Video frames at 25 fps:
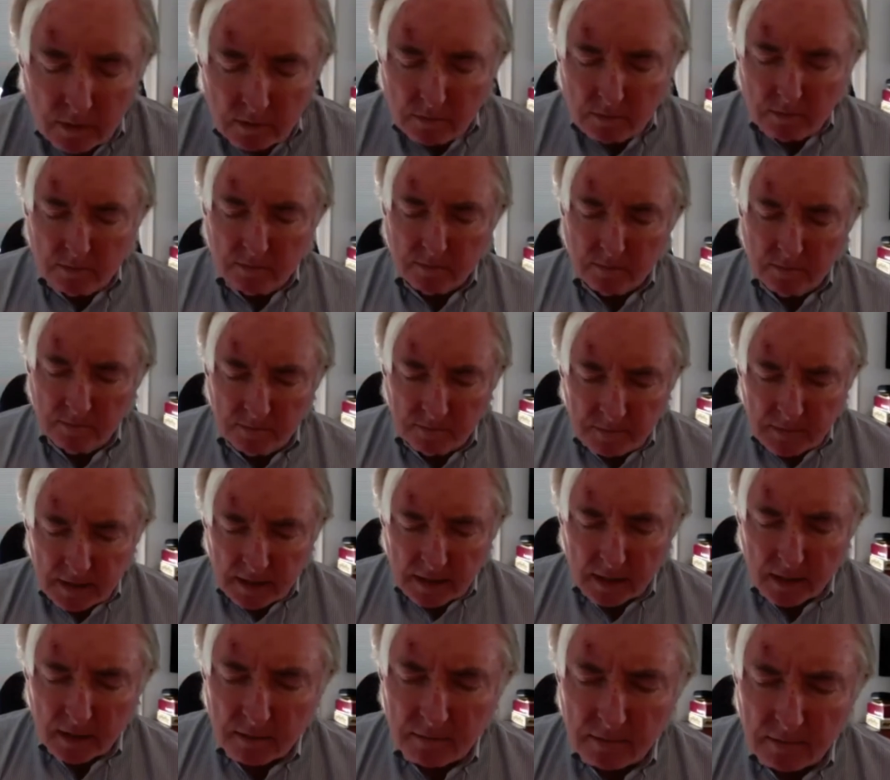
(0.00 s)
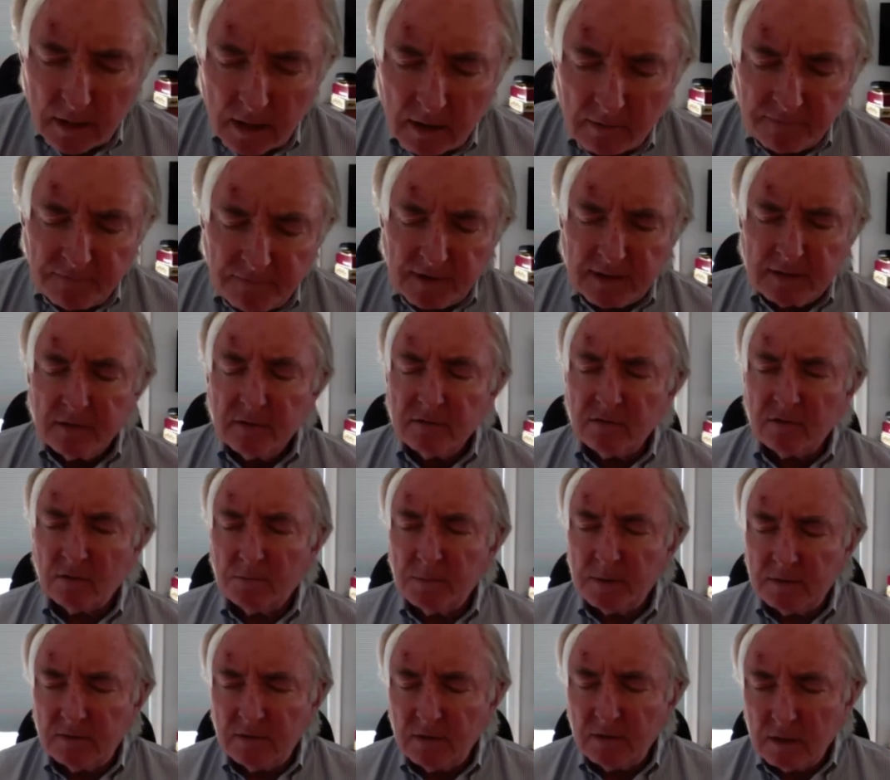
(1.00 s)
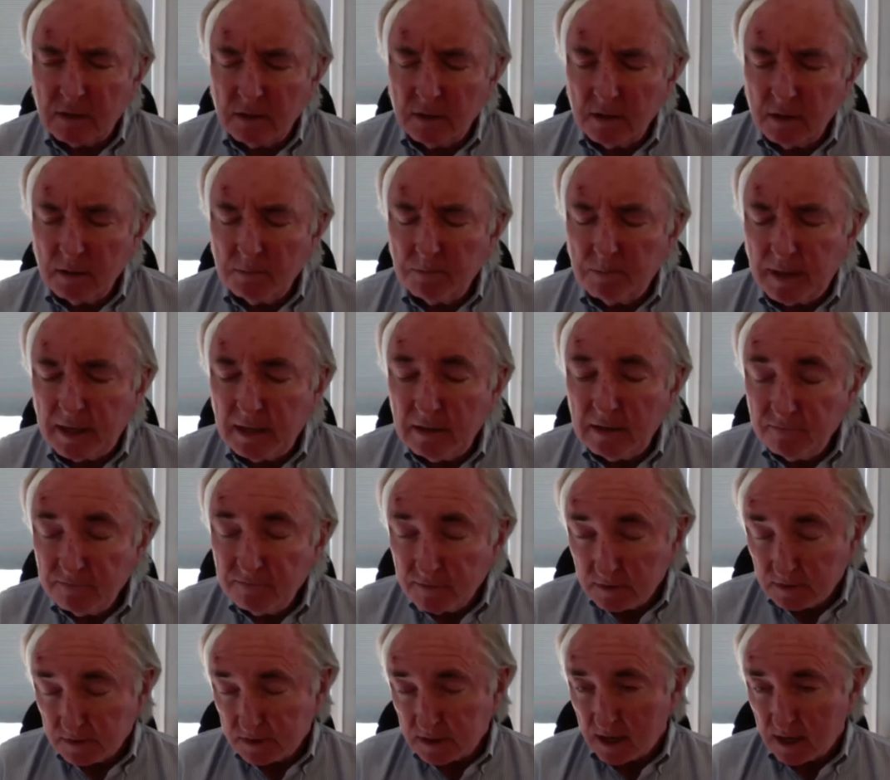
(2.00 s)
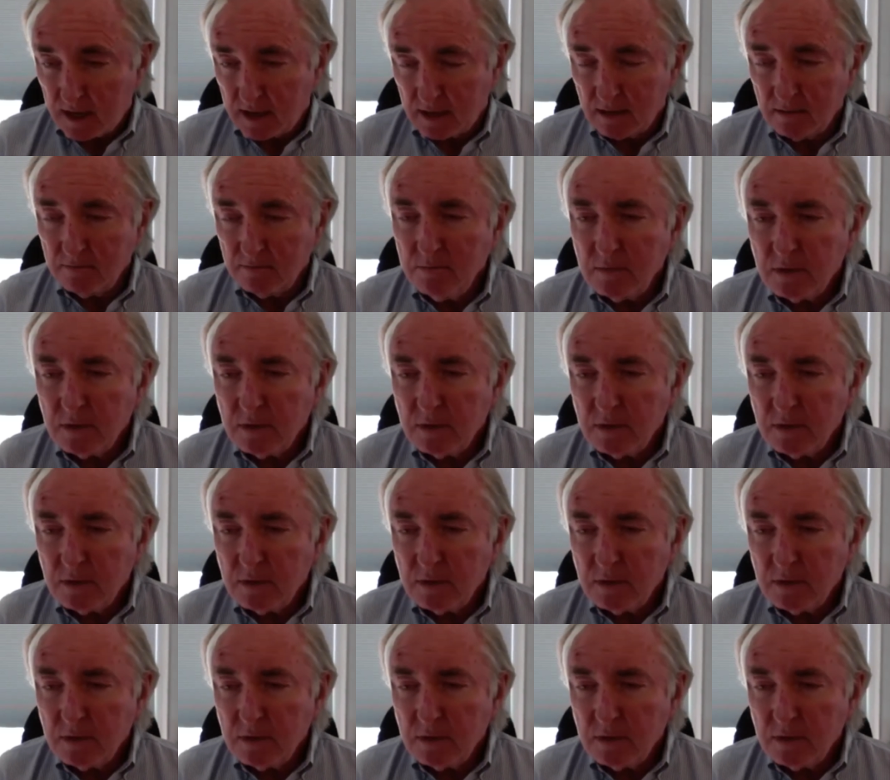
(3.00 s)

and I find this a particularly painful time.